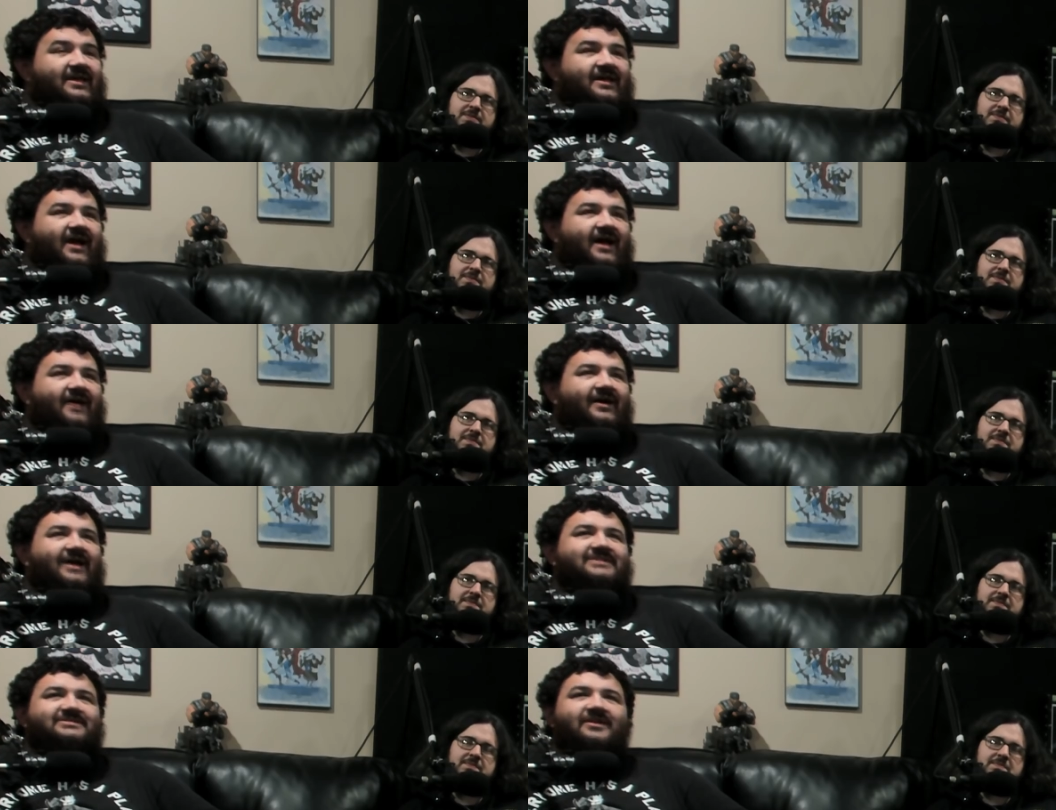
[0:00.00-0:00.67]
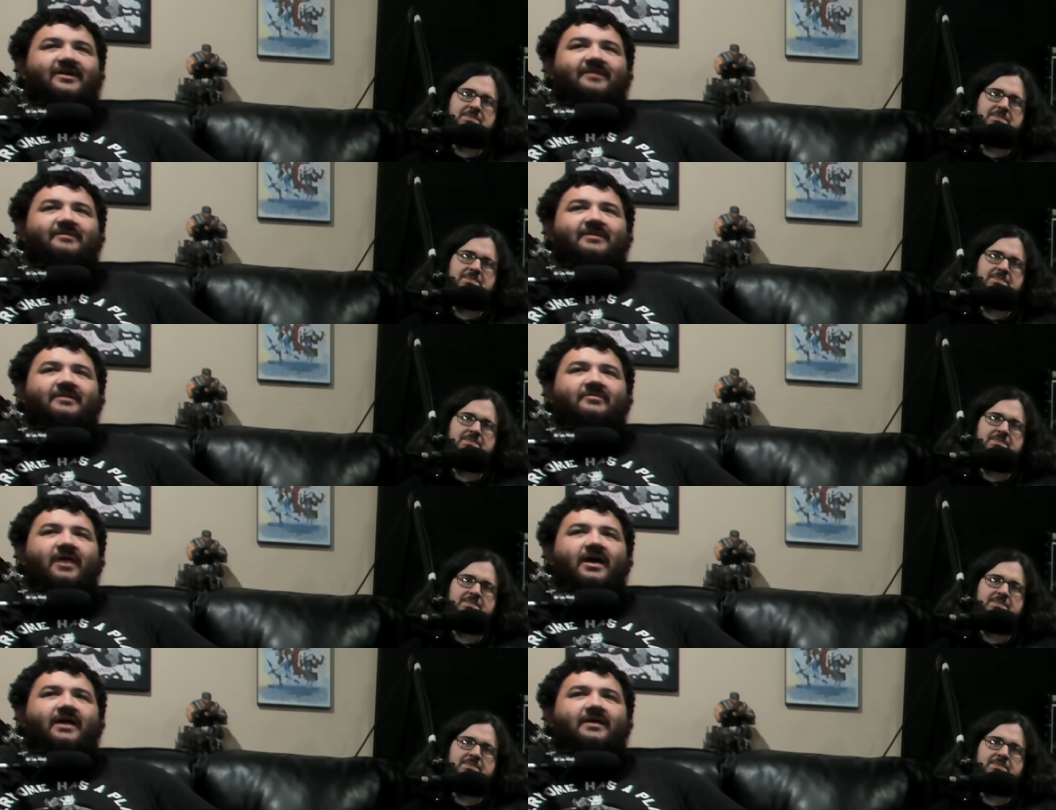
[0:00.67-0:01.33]
Speaker 1: I, I saw him, and I'm
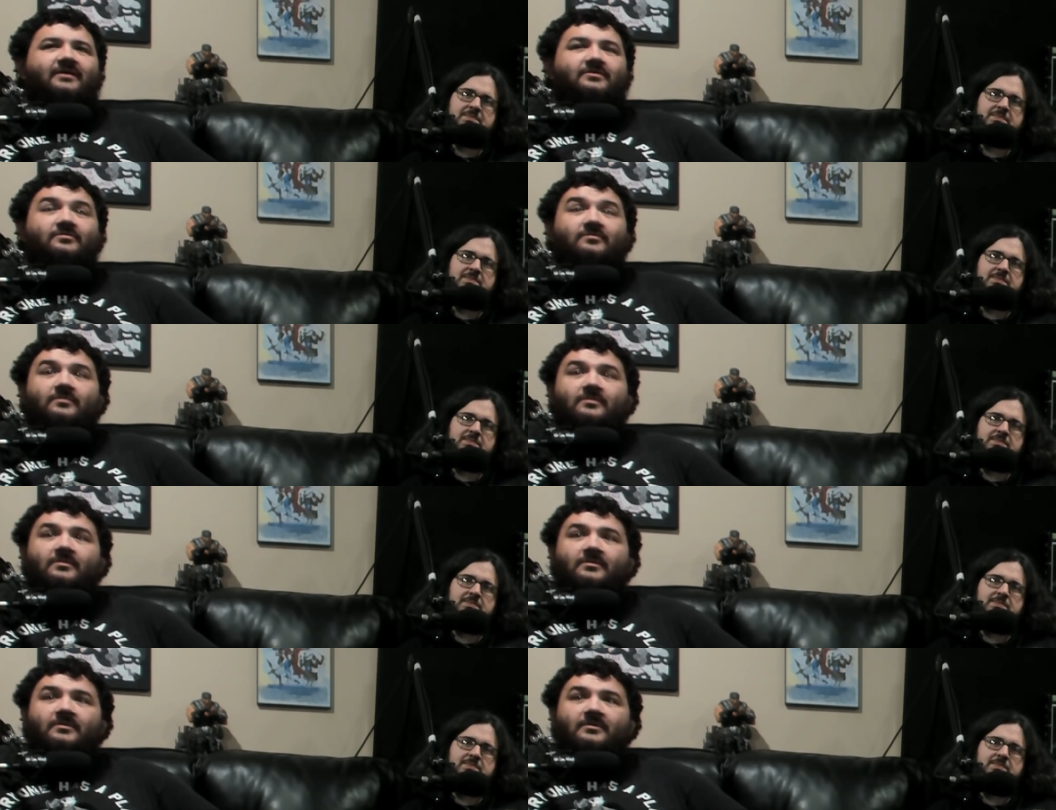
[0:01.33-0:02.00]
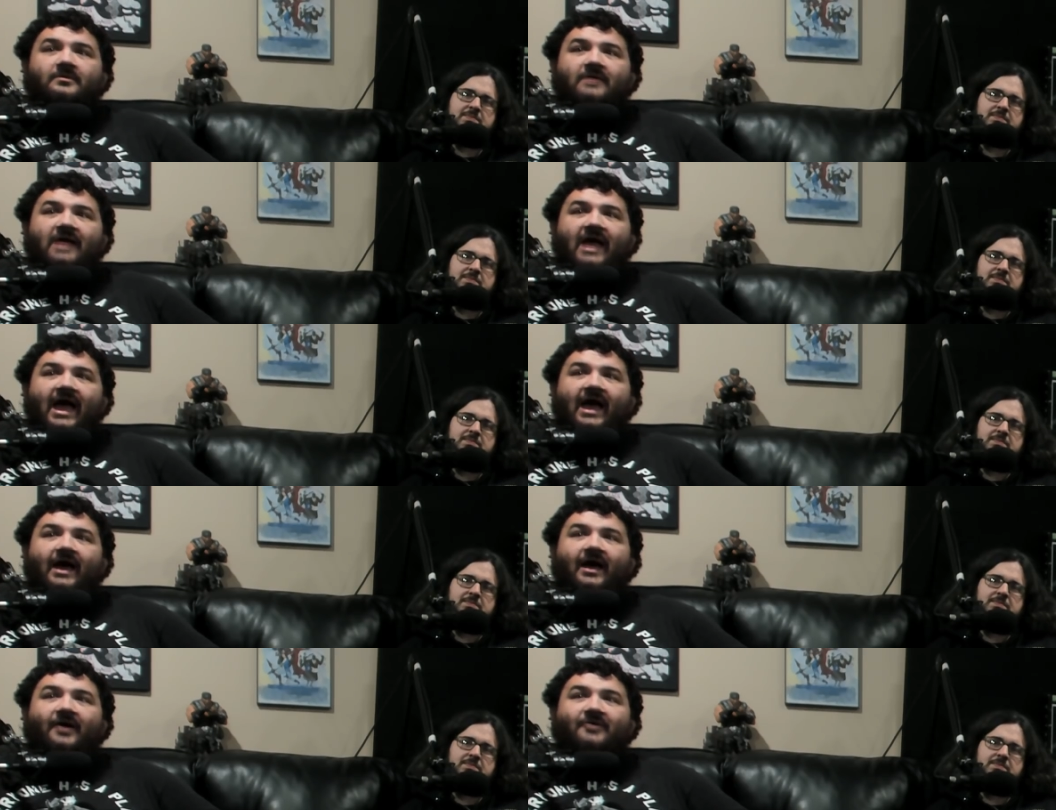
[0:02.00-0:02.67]
like,
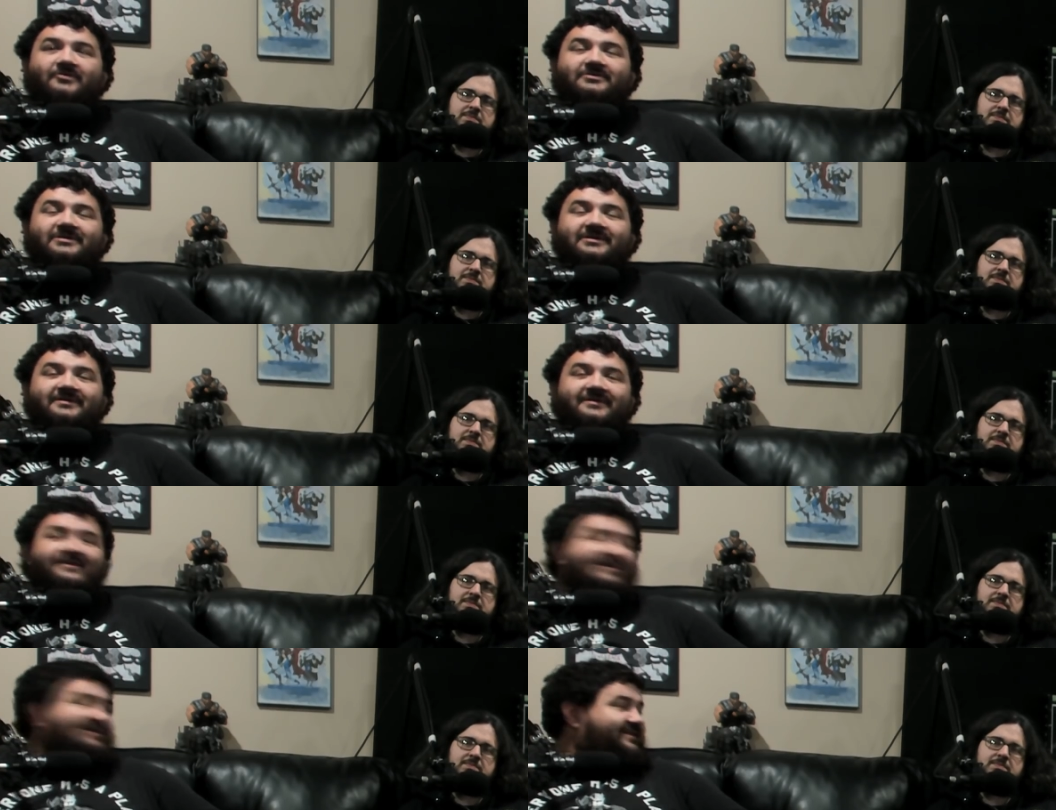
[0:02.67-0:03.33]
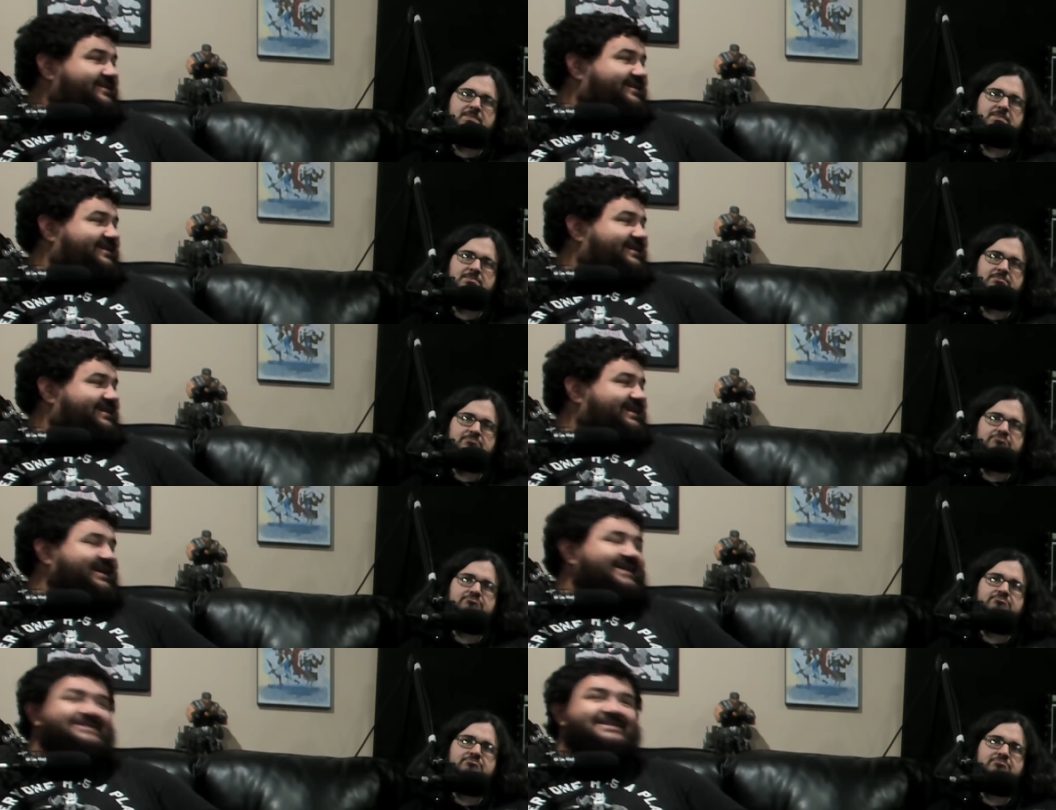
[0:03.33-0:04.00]
Hound?
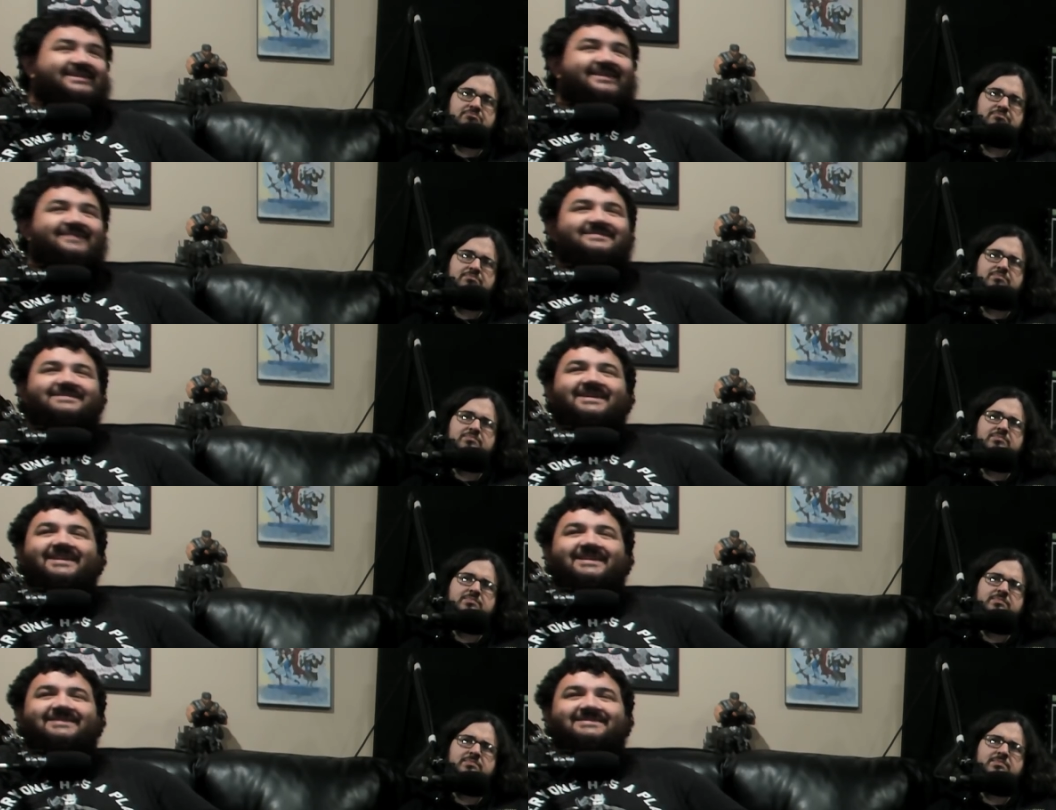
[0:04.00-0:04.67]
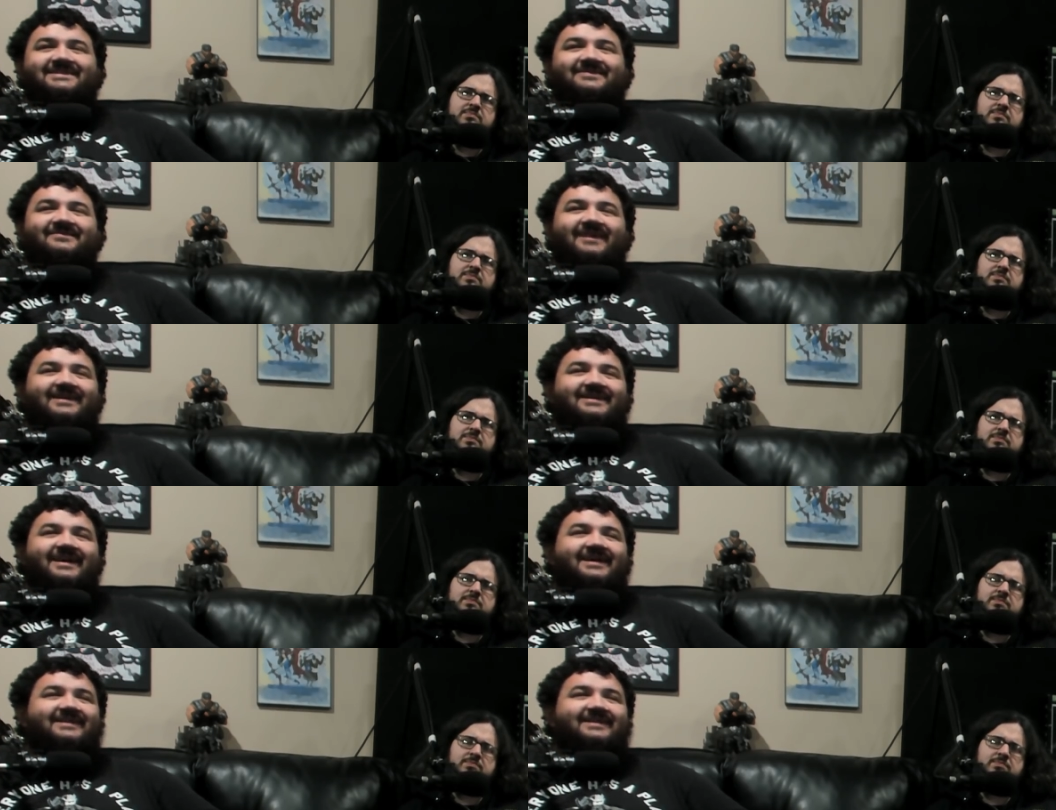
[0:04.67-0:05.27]
Because all of a sudden I see, I, I